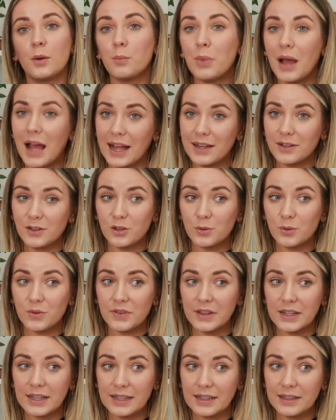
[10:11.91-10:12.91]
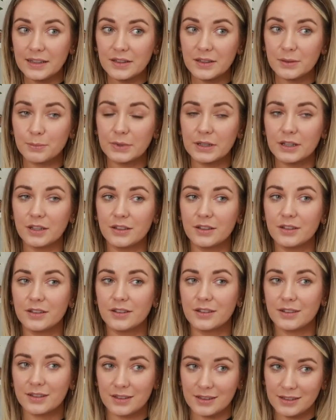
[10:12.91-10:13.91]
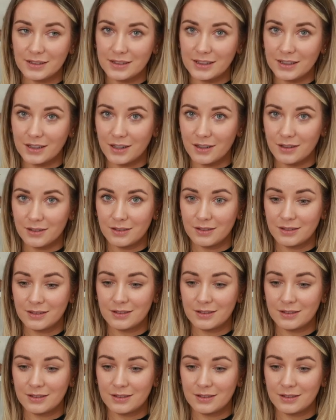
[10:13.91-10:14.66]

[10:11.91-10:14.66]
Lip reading: pants with these, because you know,